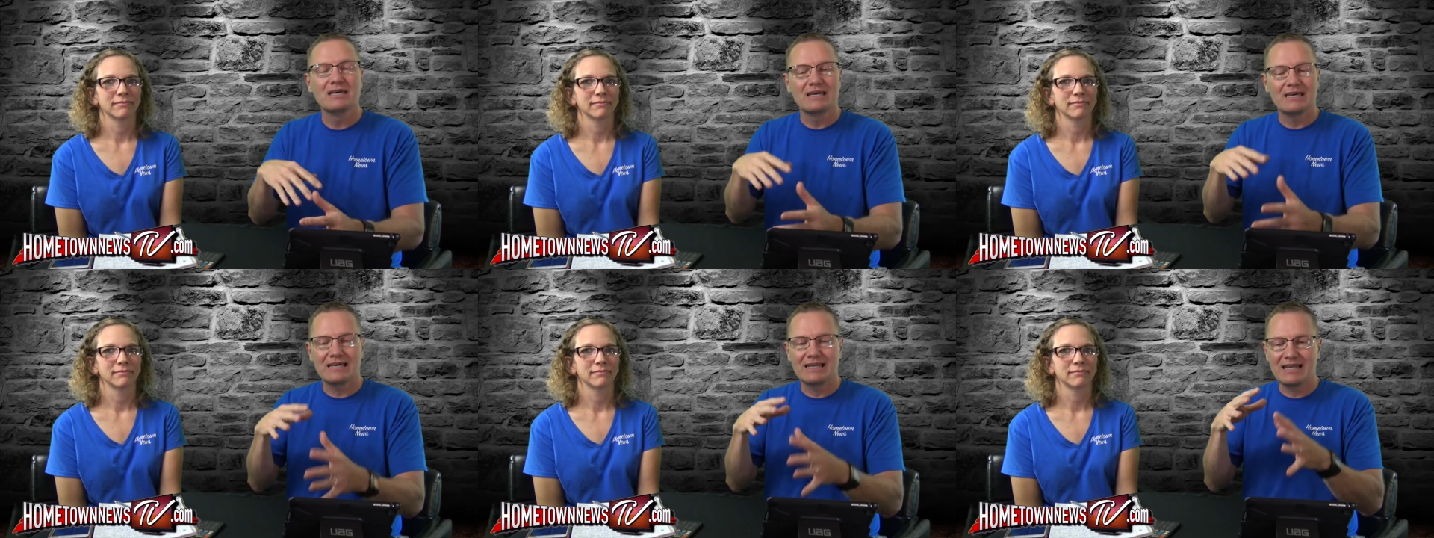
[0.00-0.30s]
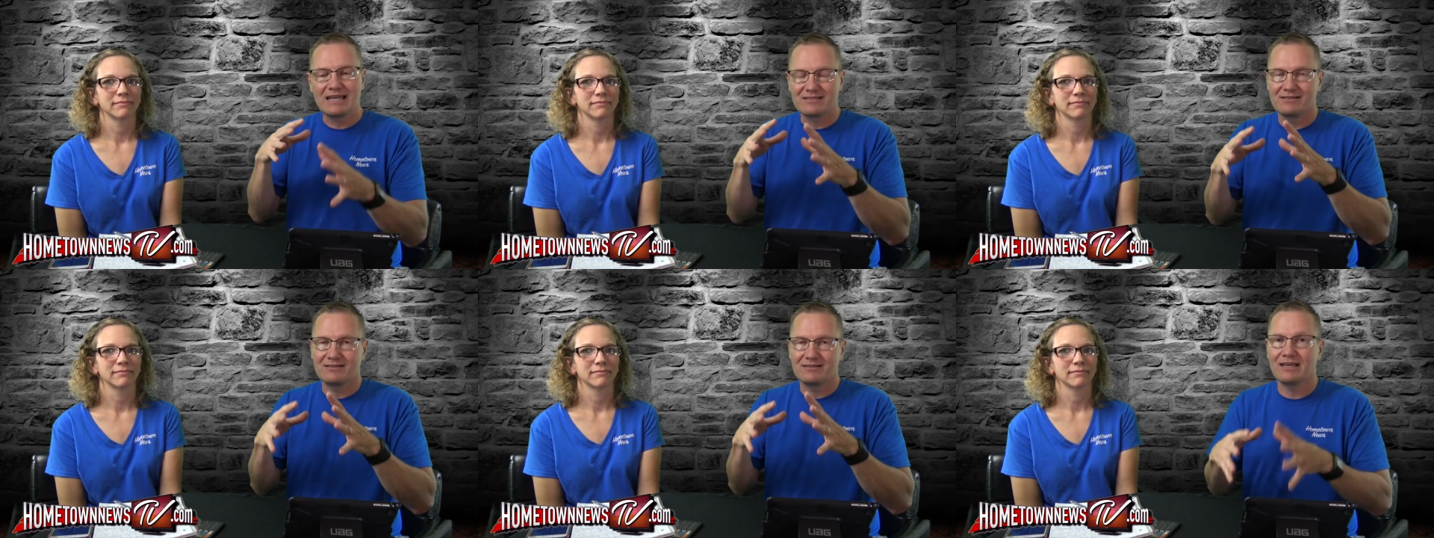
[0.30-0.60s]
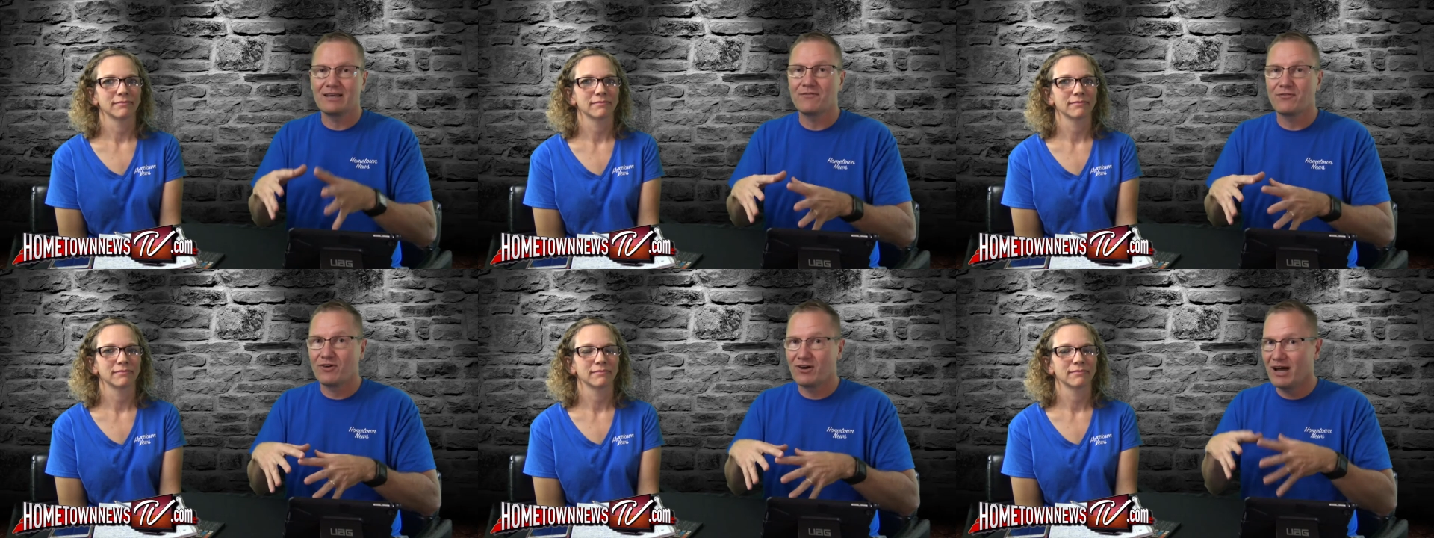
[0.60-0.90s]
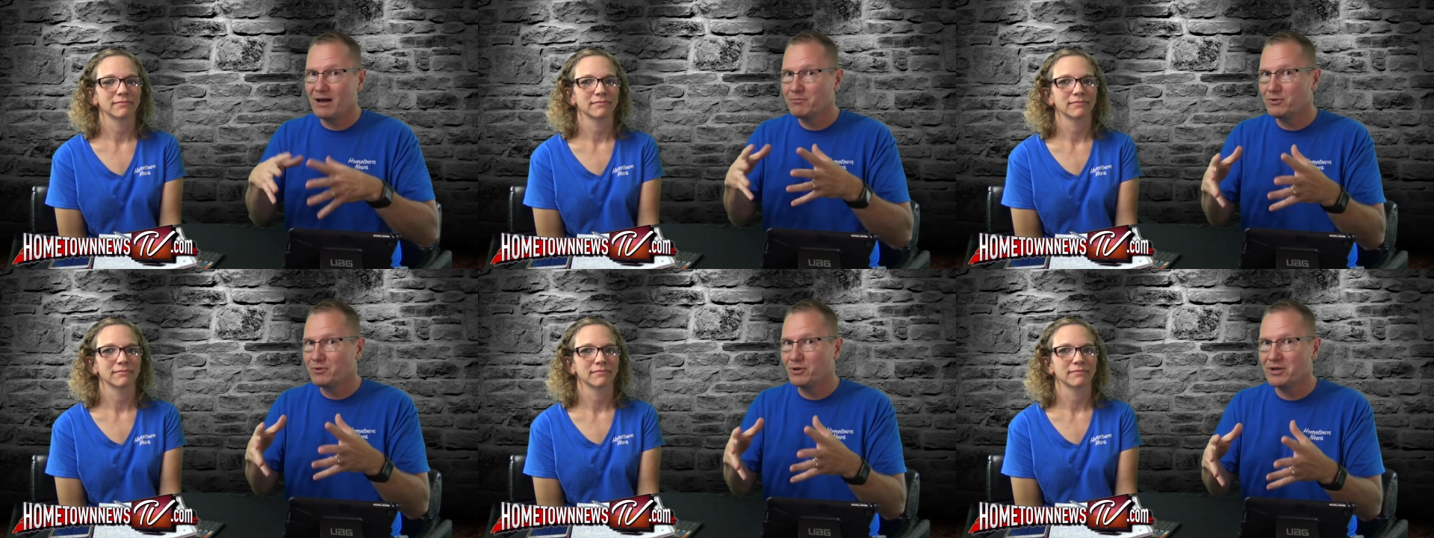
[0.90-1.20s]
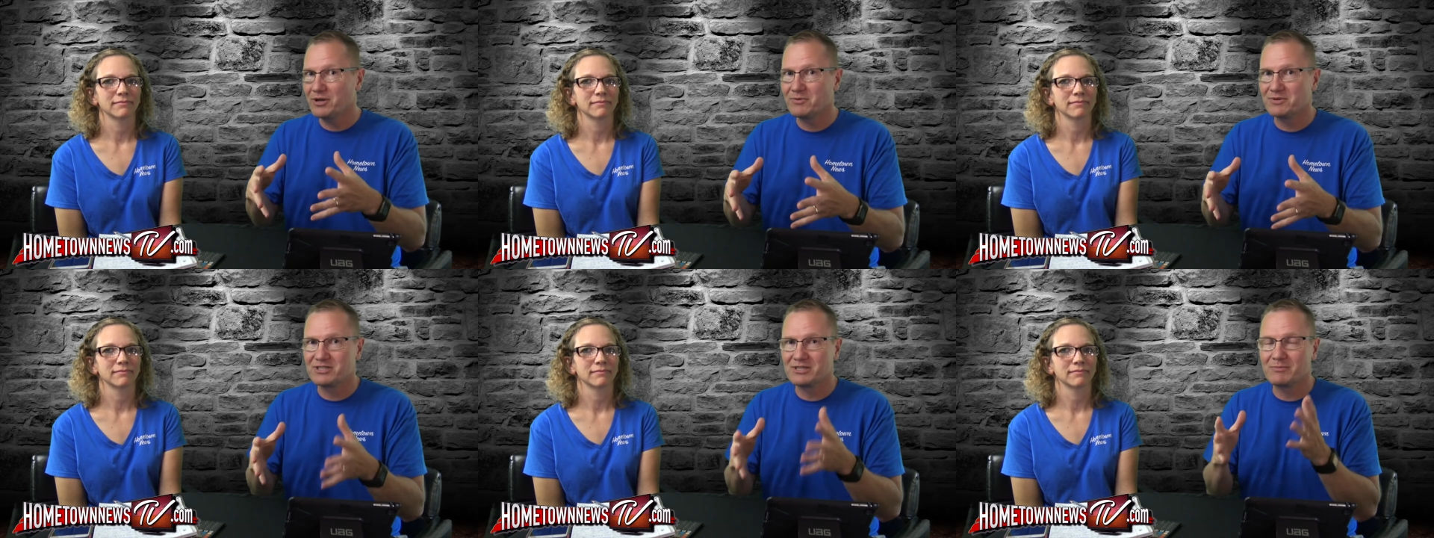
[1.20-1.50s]
Speaker 1: It has the link for
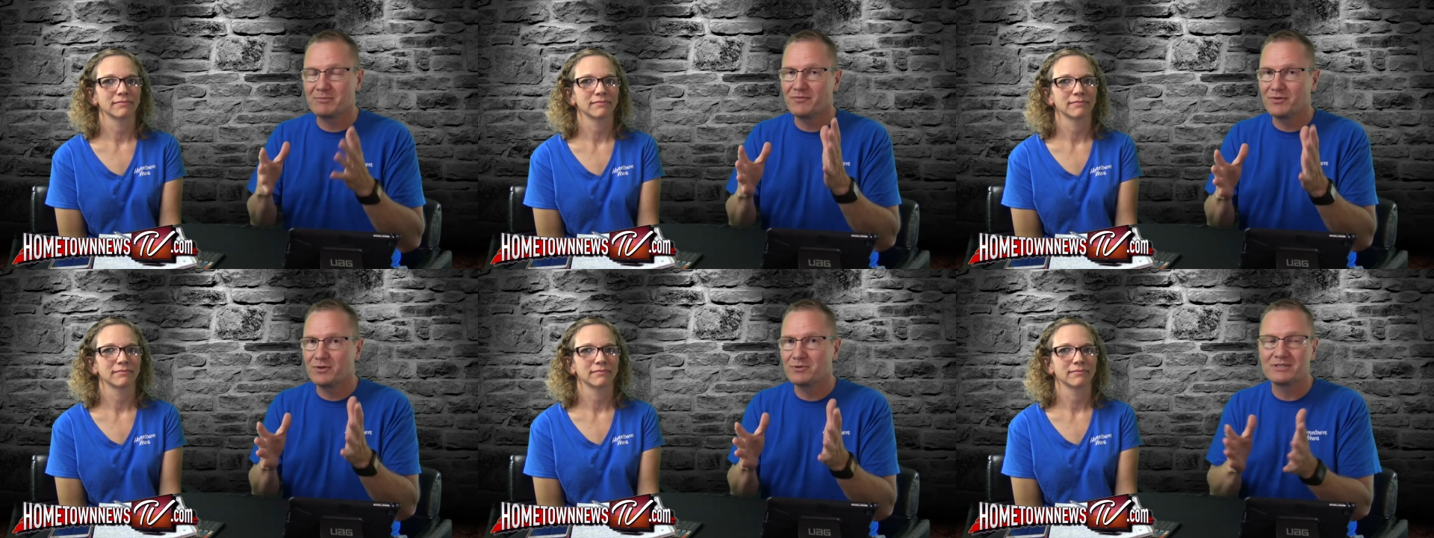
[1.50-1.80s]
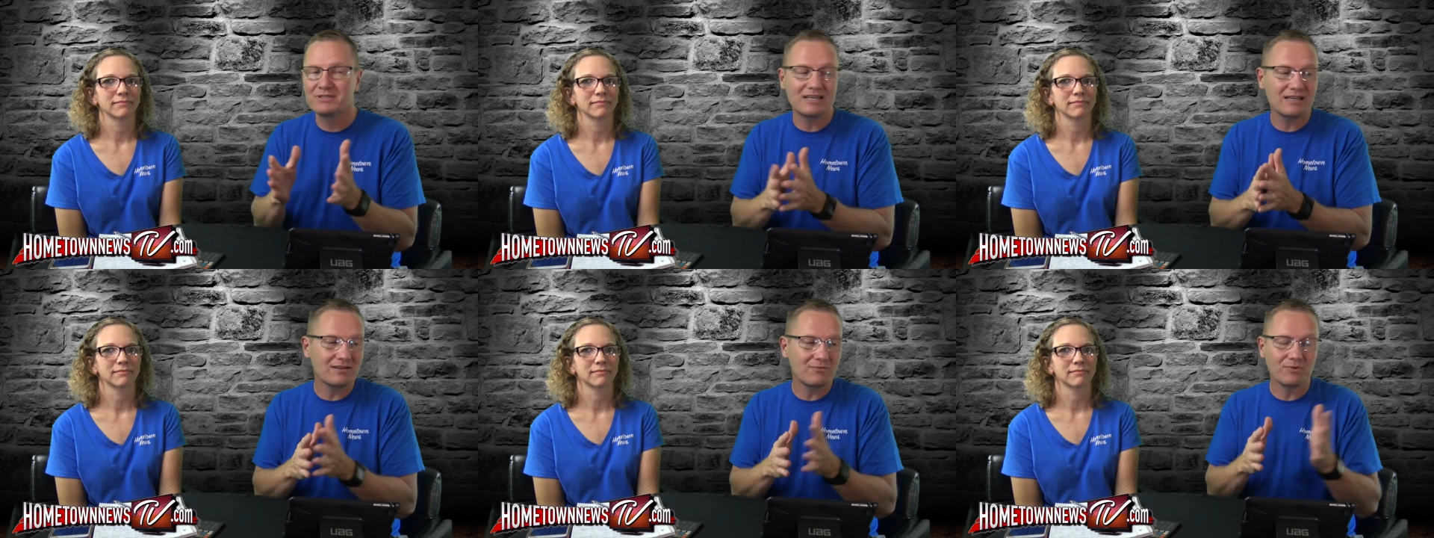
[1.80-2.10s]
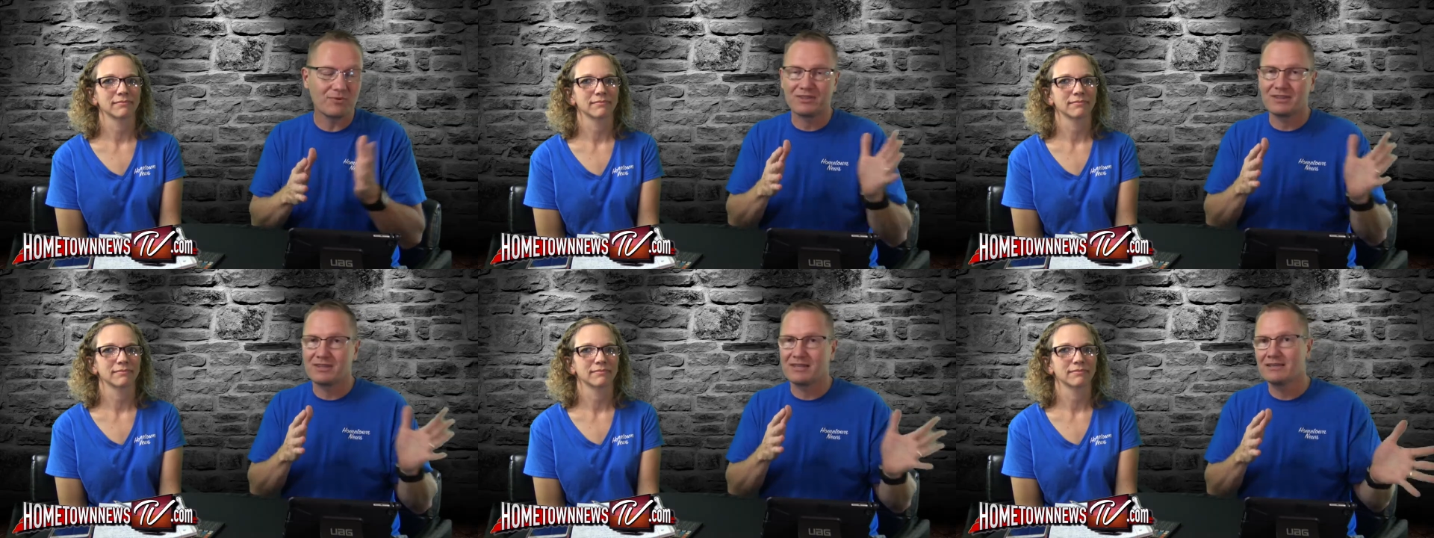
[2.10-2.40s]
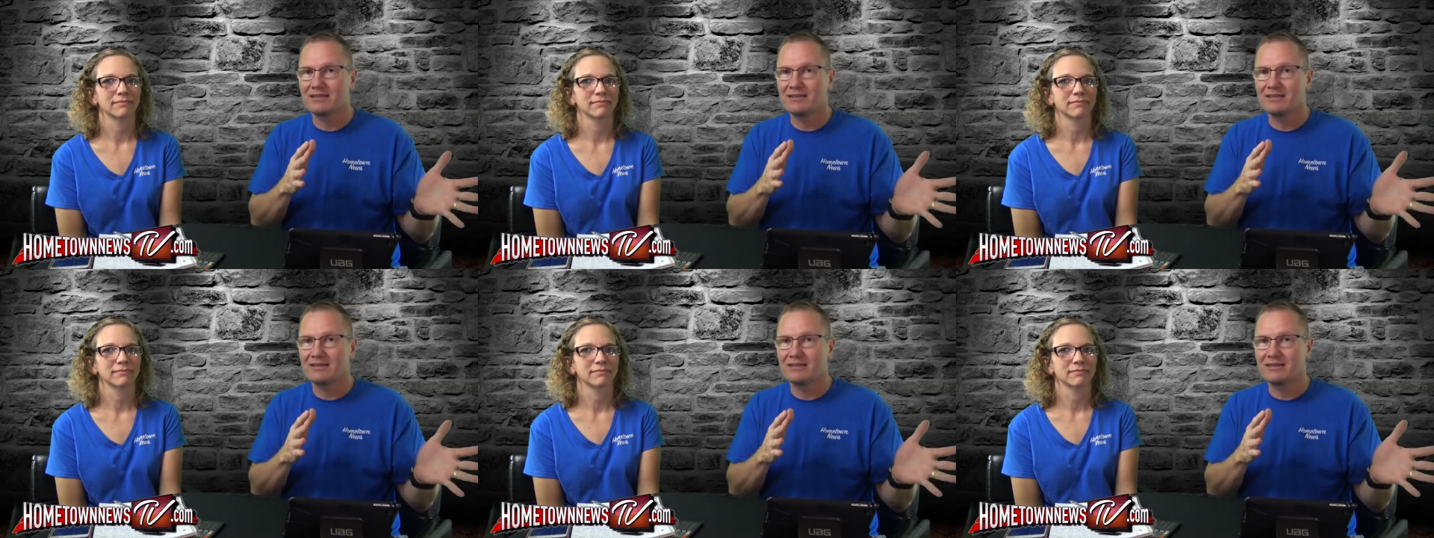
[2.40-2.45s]
uploading, which some of you did with the